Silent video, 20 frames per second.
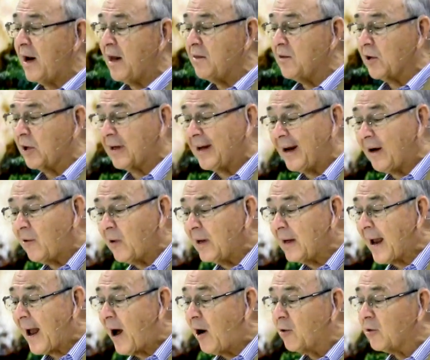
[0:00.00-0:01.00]
way, they're
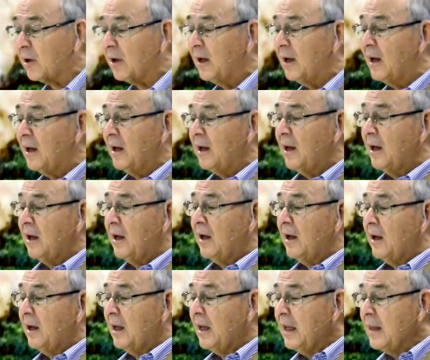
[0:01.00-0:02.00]
carried out
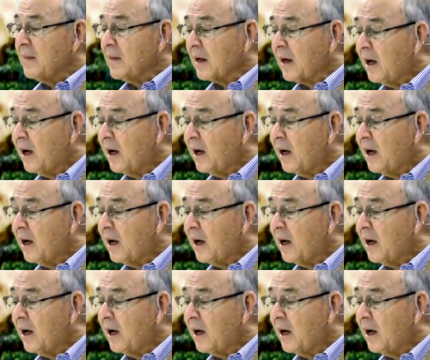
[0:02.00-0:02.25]
in